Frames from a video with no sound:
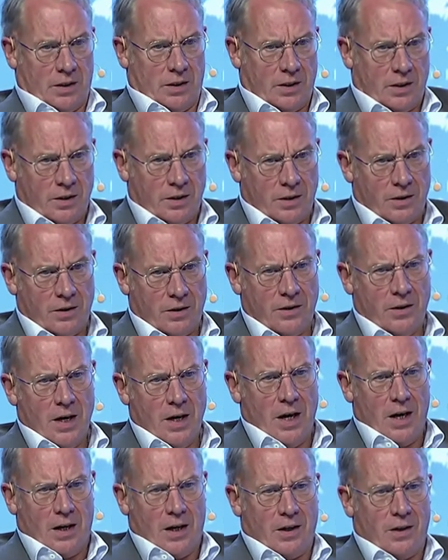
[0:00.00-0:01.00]
And uh,
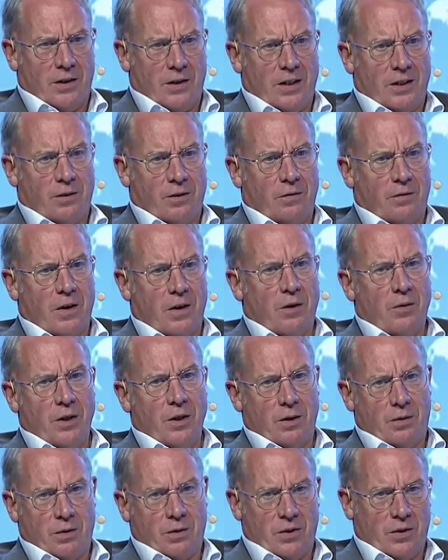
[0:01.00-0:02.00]
uh, that's a very
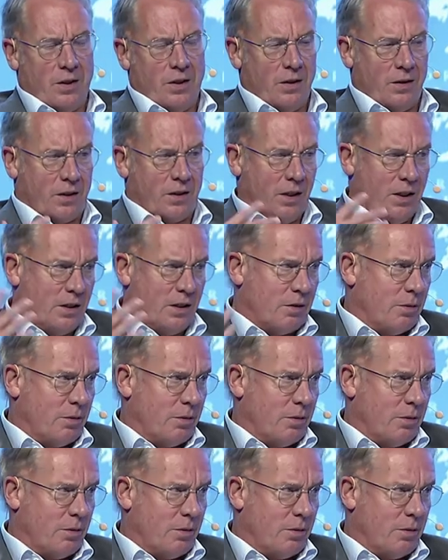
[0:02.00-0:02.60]
interesting thing